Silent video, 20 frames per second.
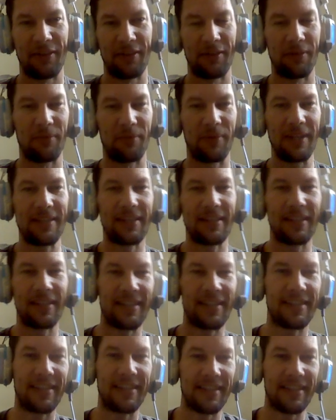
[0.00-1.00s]
who
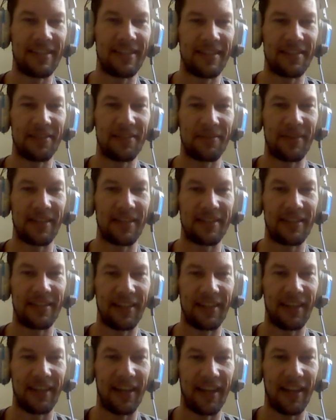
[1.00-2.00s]
recently citizens arrested
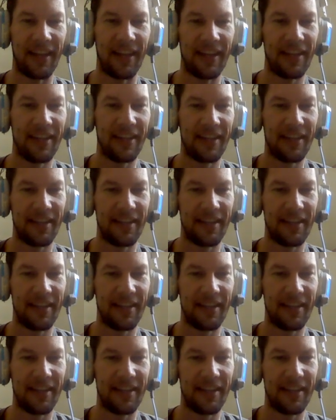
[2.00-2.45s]
a guy